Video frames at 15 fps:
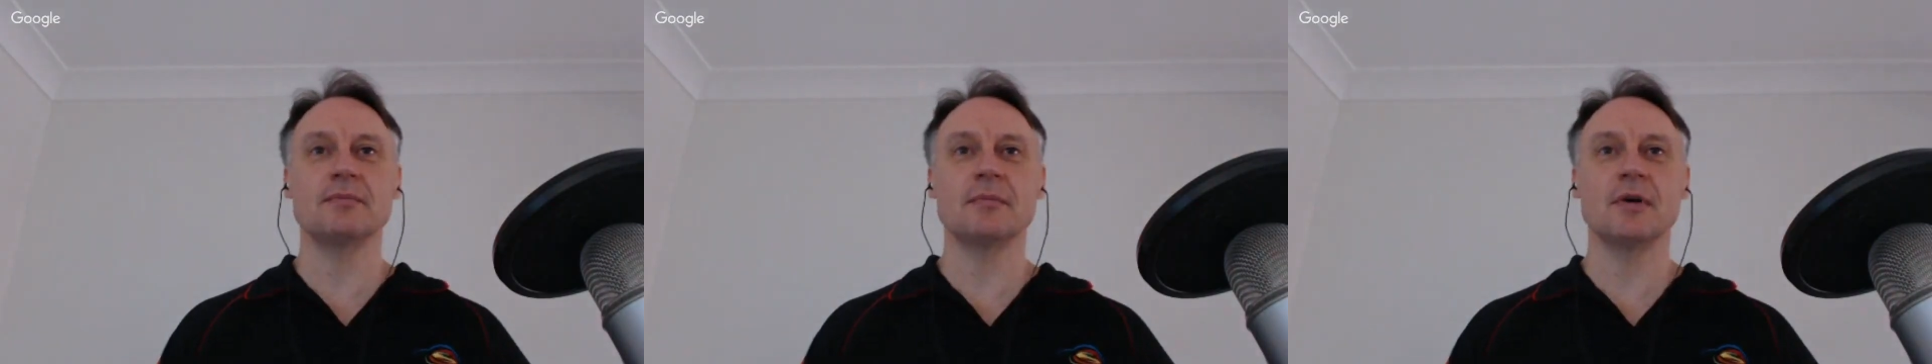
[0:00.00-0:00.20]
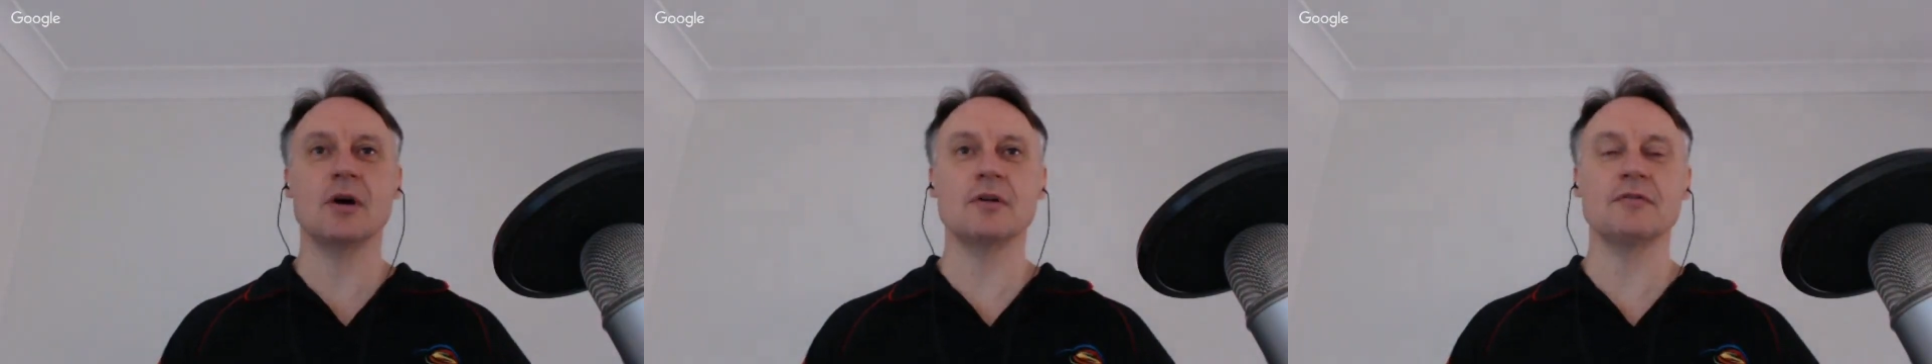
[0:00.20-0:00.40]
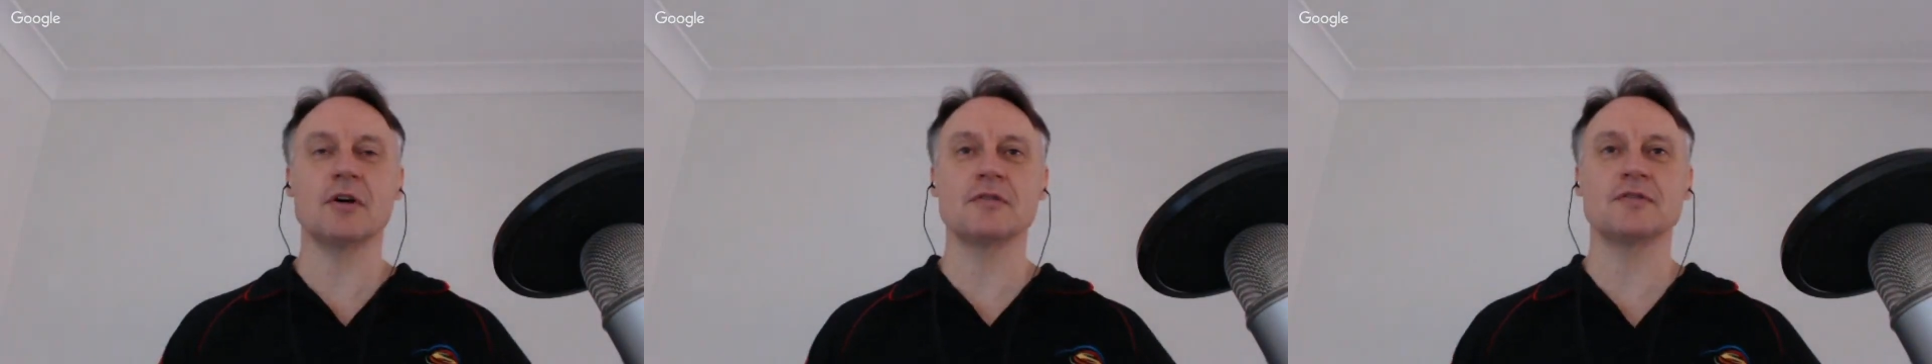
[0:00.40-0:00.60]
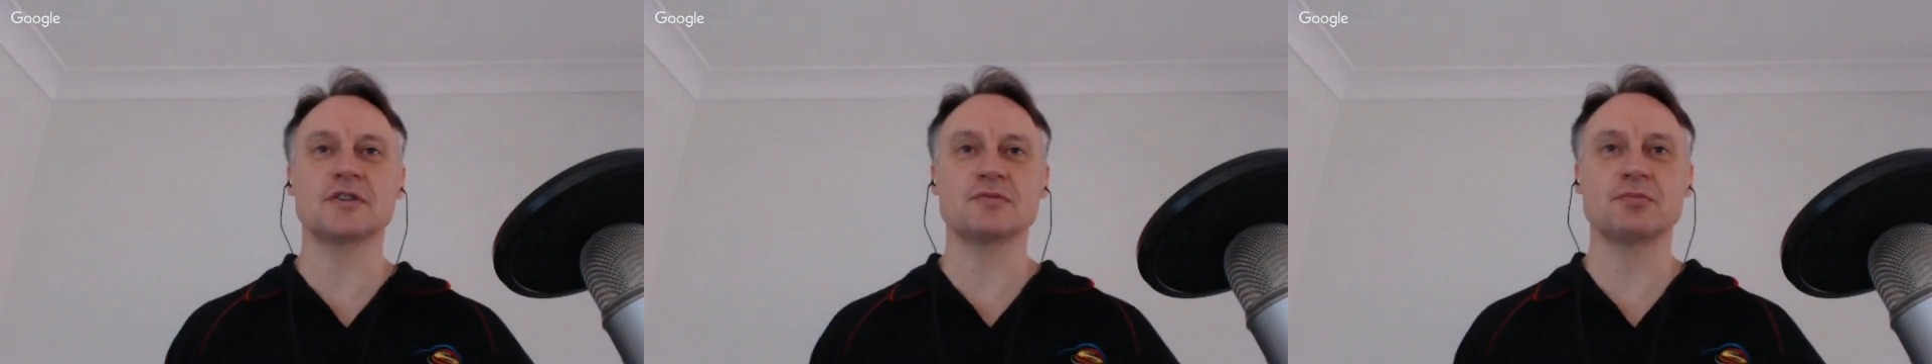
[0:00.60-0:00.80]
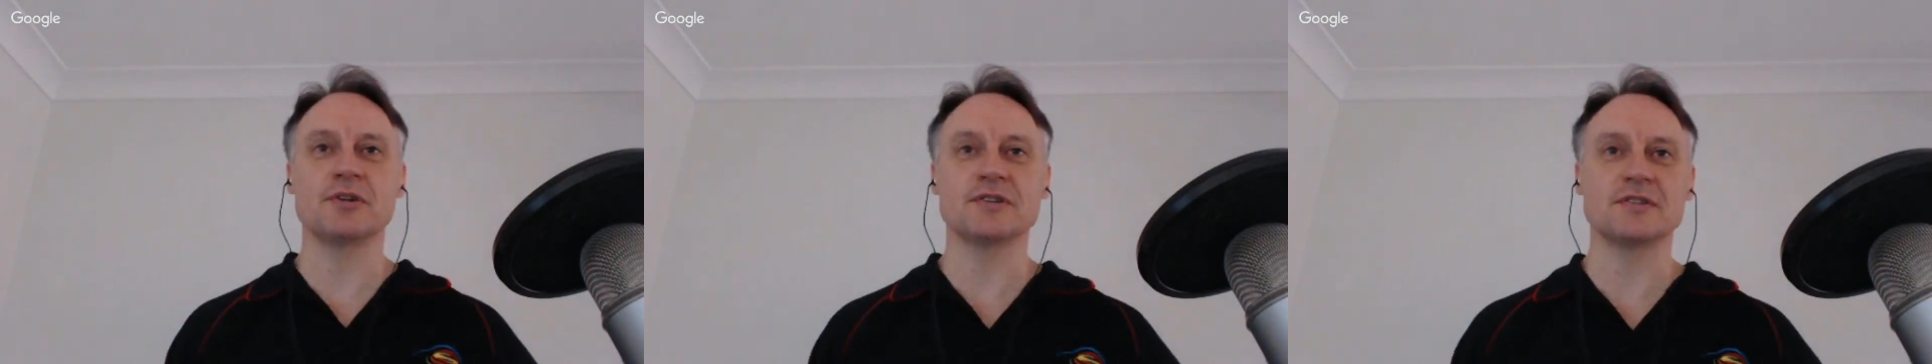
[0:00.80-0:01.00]
I've
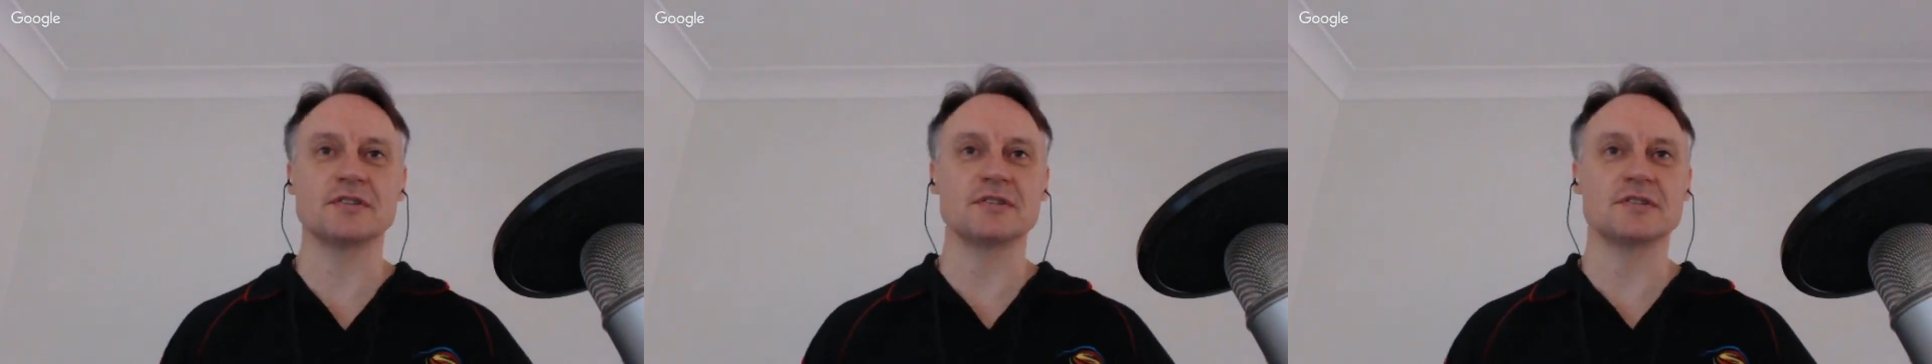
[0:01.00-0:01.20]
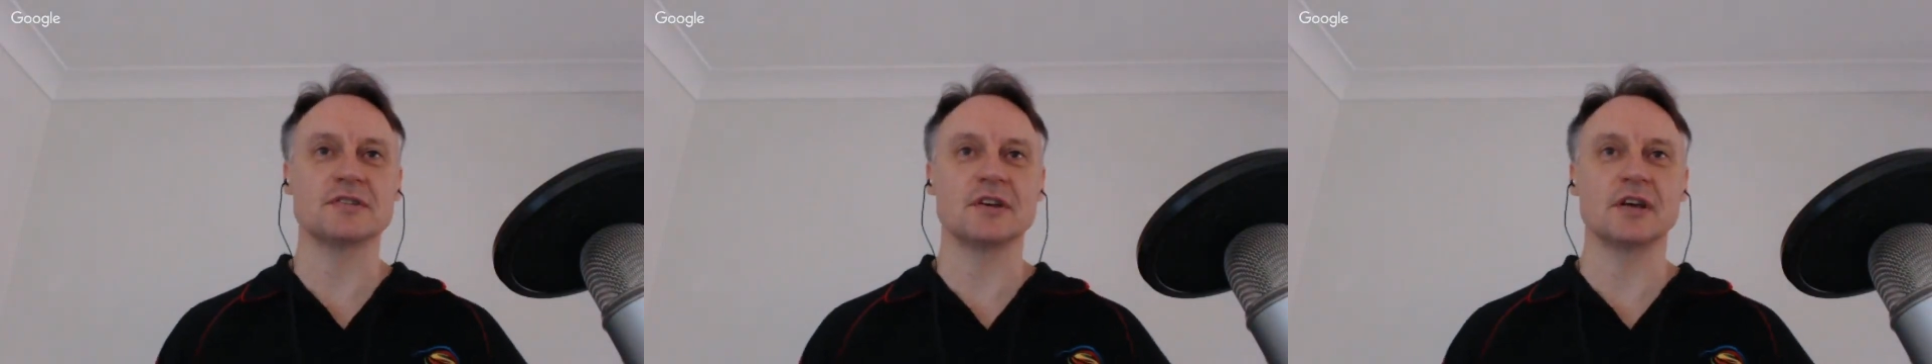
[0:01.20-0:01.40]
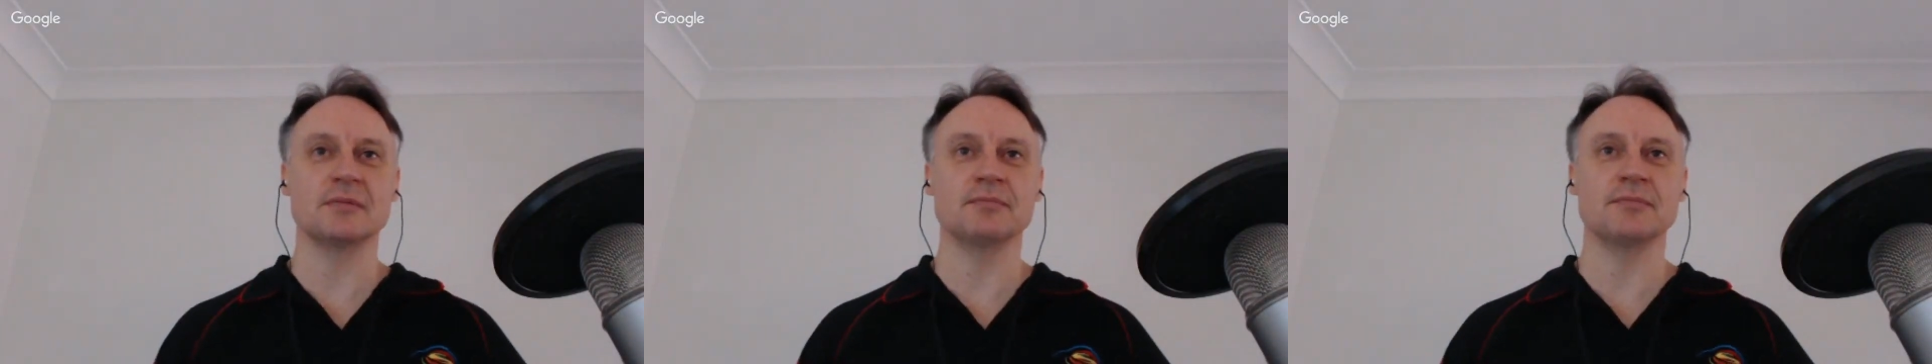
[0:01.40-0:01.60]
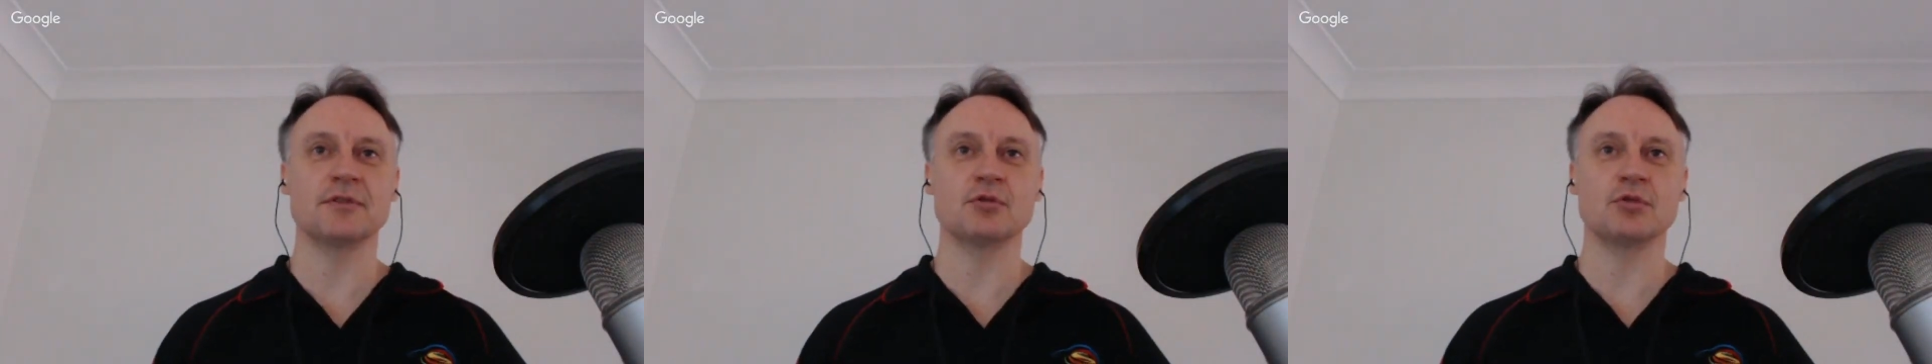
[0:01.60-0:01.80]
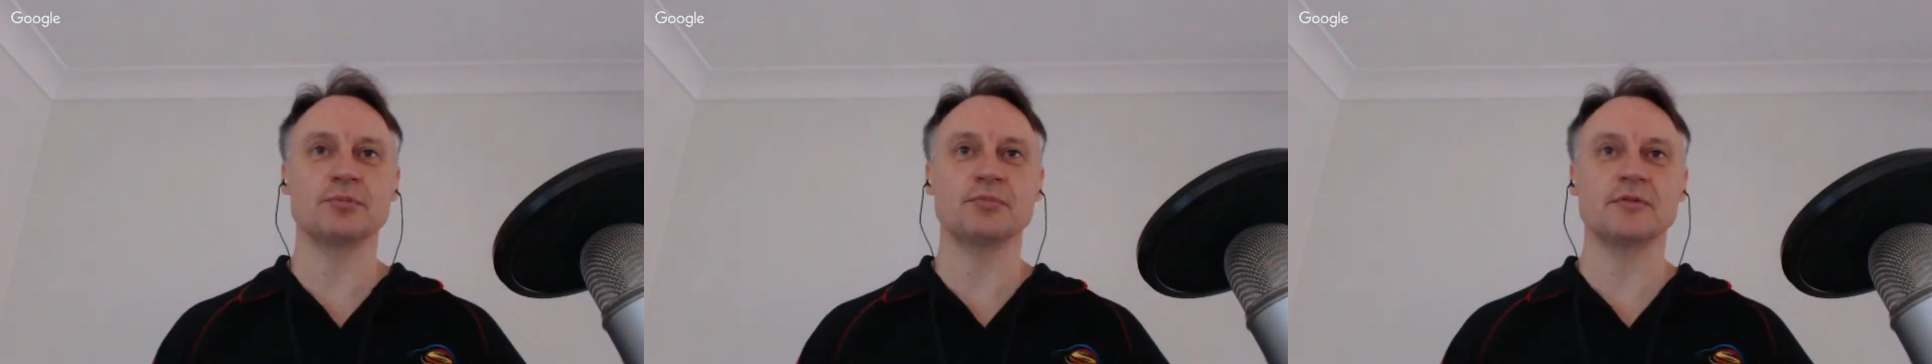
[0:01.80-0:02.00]
expressed this same thought